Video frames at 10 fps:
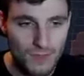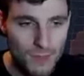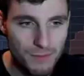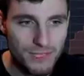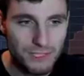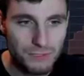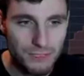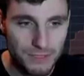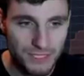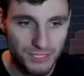but this was
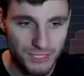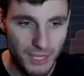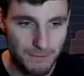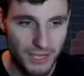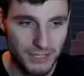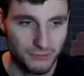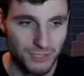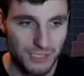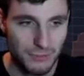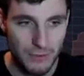a position that I played
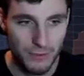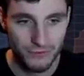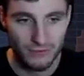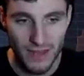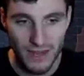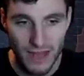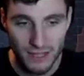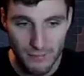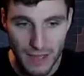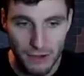obviously when we fell
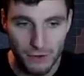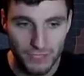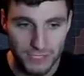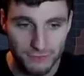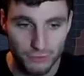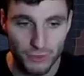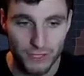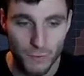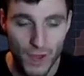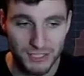come out of this
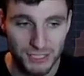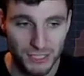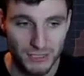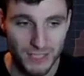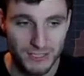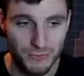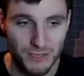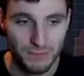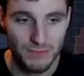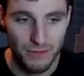falling wedge okay so we
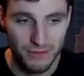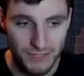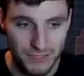come down in this